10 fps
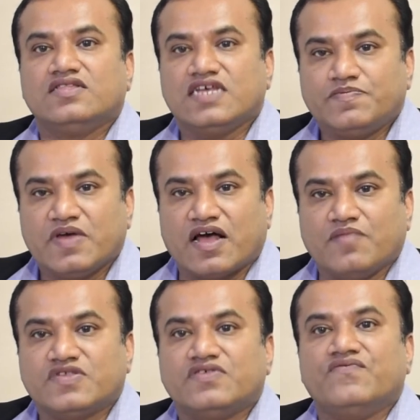This
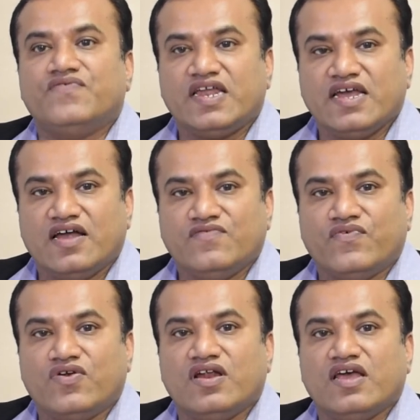becomes very
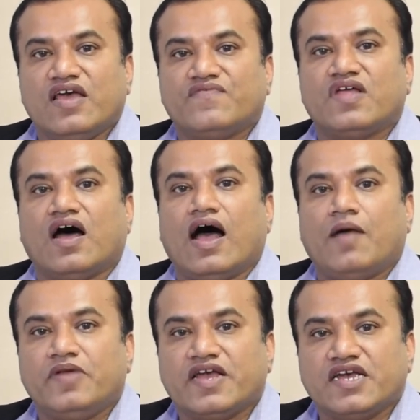helpful if the
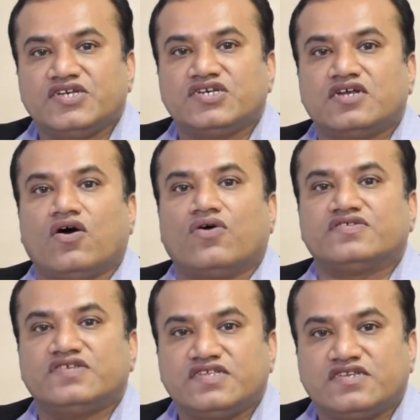application
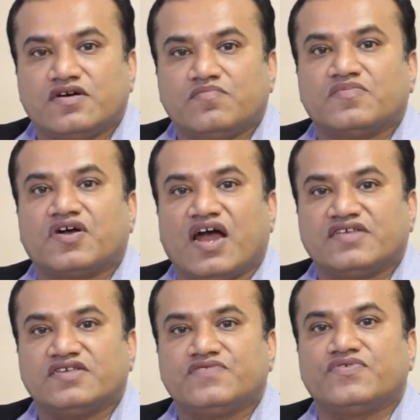or system
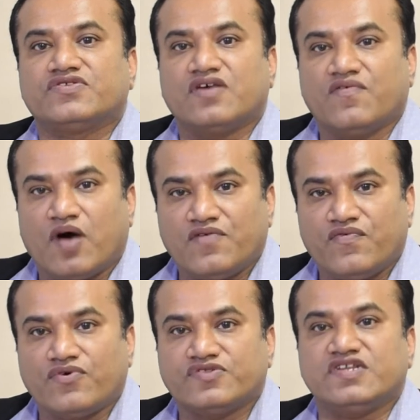crashes for some
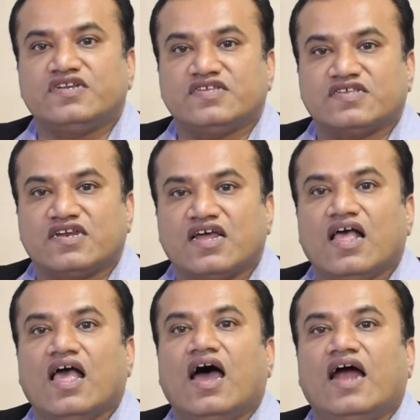unforeseen reason
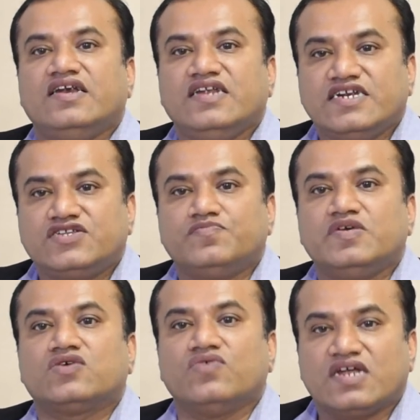and needs to
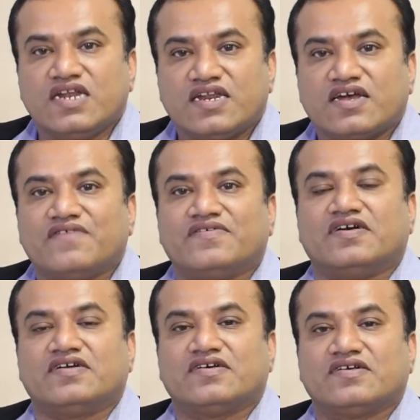be quickly recovered.